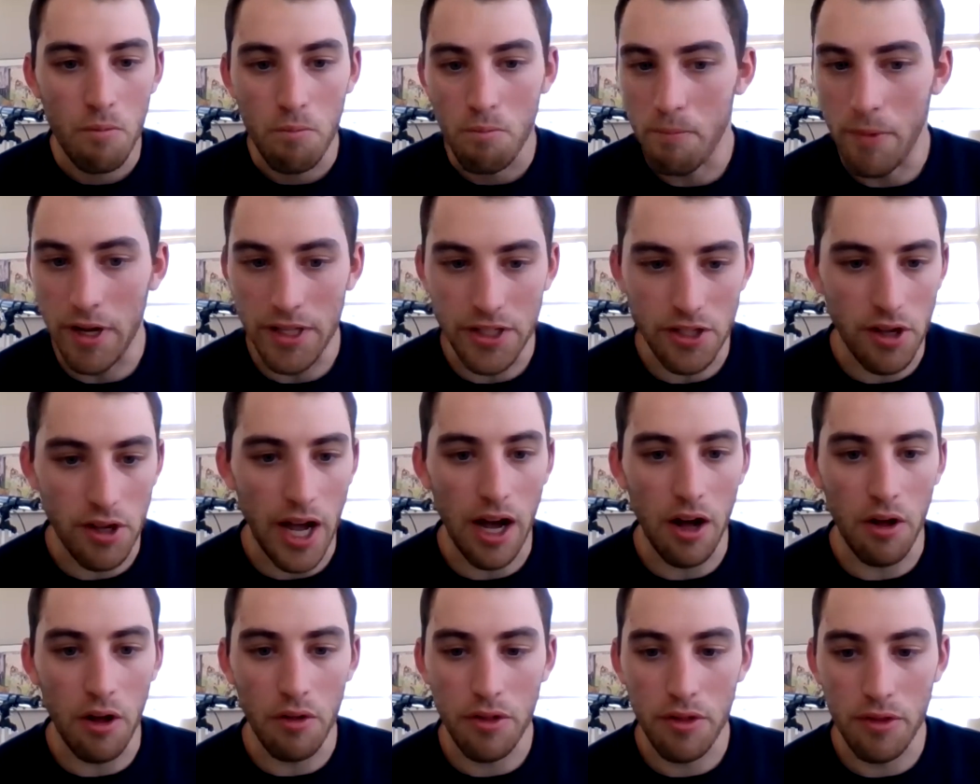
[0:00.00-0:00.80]
mental
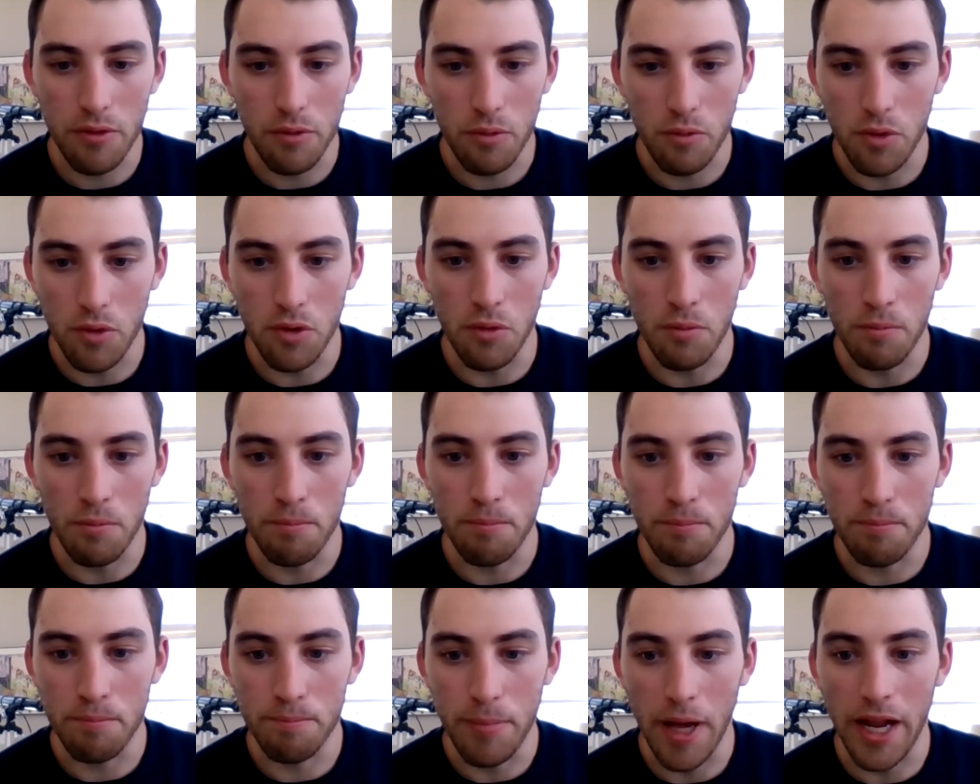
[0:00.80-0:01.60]
health will
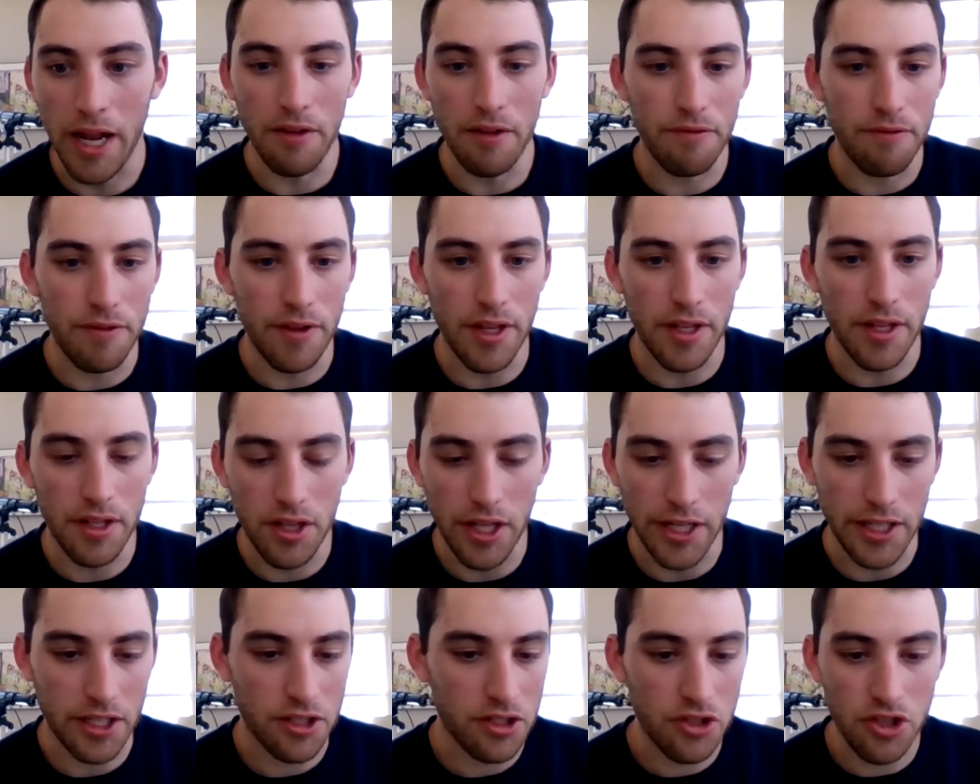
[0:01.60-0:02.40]
benefit,
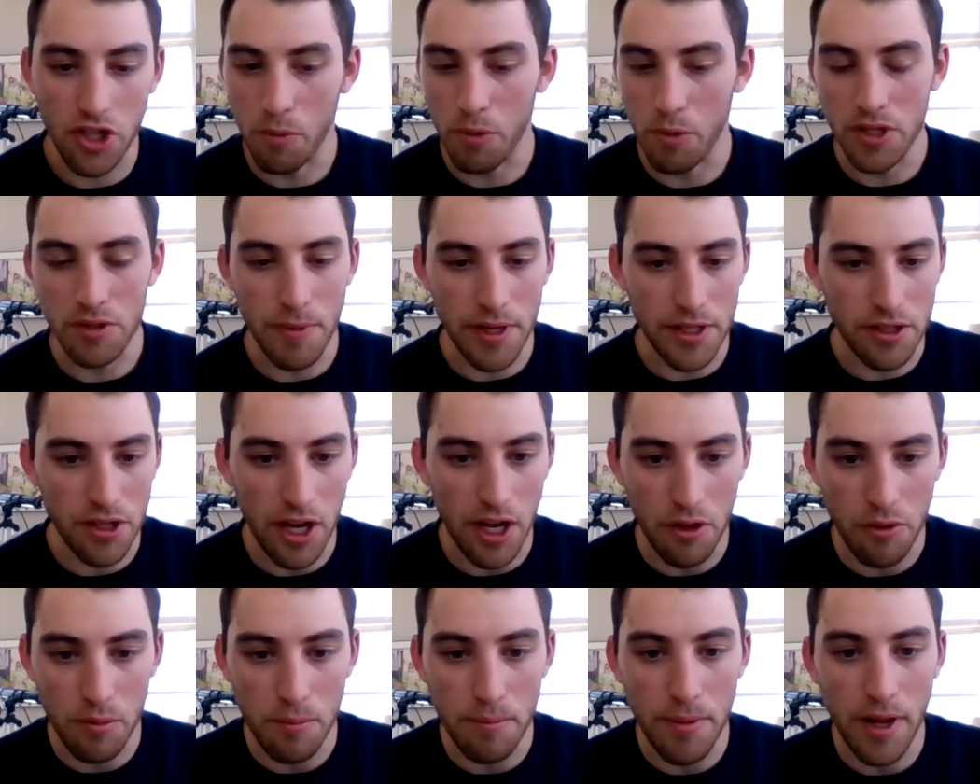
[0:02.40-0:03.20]
like someone's mental
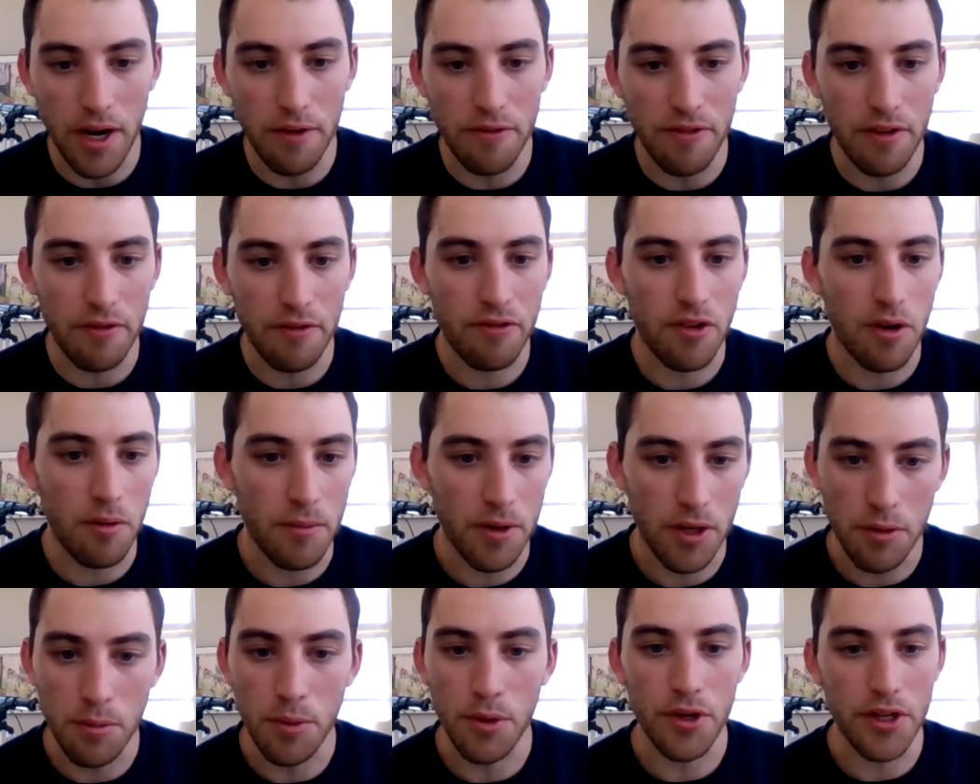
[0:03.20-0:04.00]
health will benefit from a
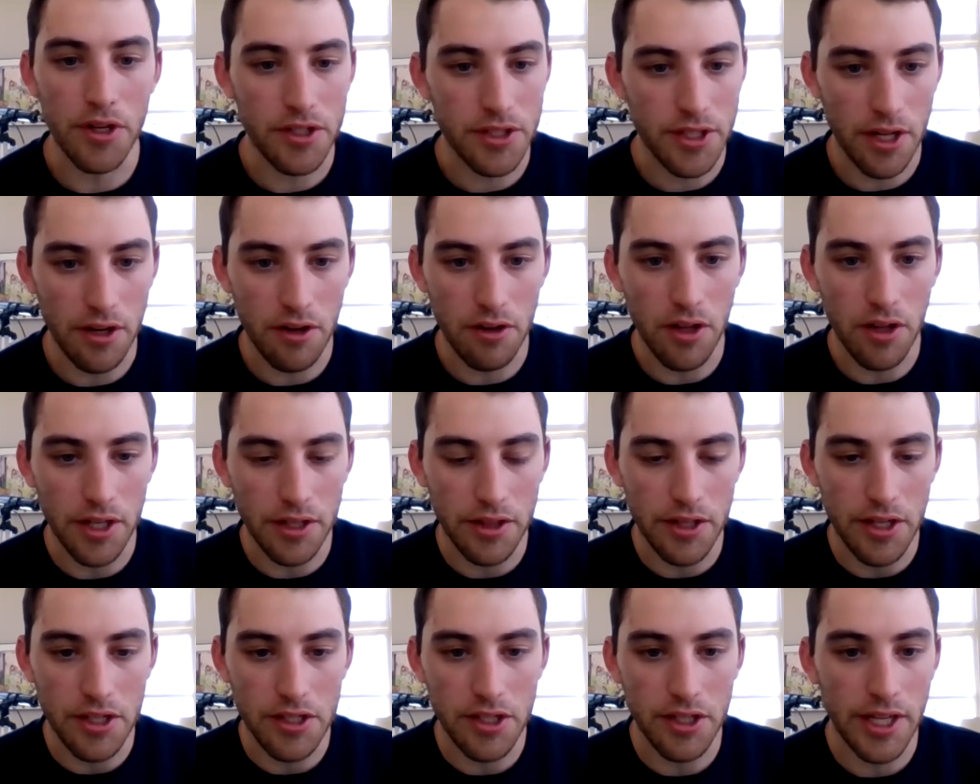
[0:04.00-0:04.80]
community center like
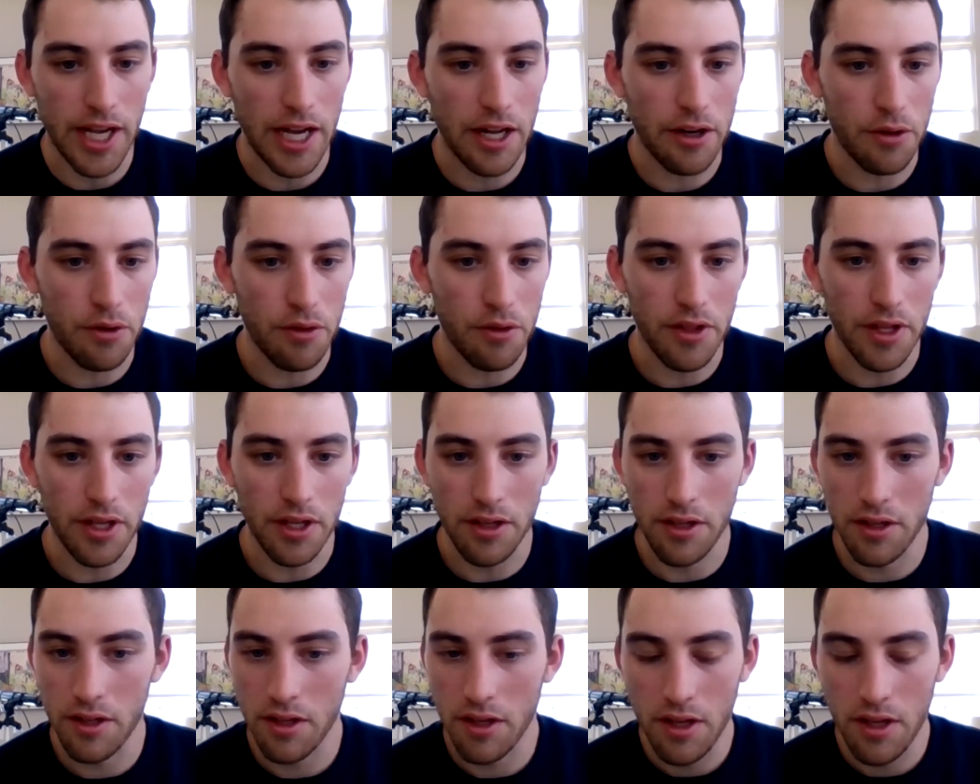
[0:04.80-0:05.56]
this? Like, how do you think,